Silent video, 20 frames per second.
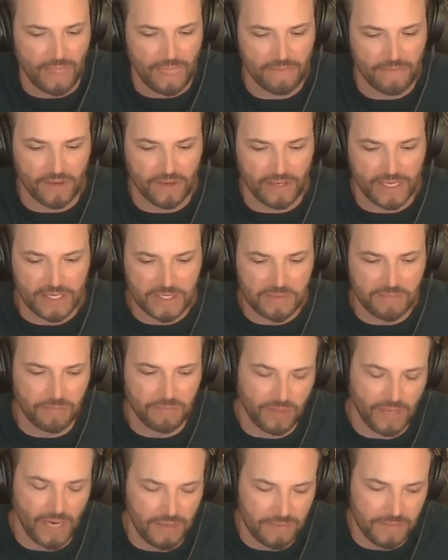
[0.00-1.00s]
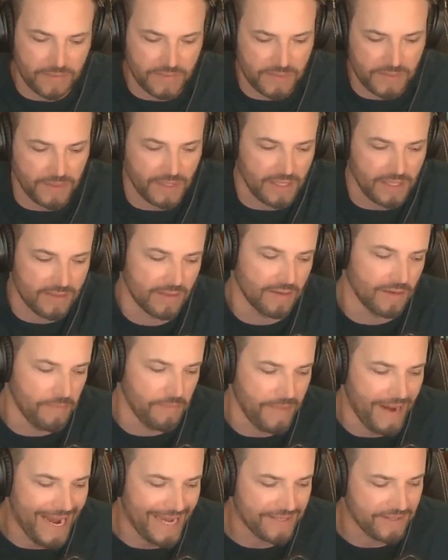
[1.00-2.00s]
various problems, because they're
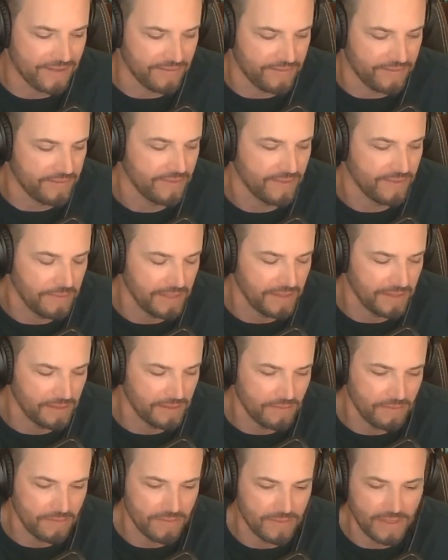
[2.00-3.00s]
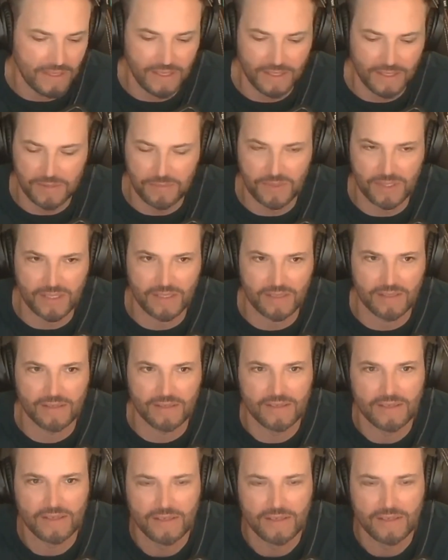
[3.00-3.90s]
massive. I mean, they're really big.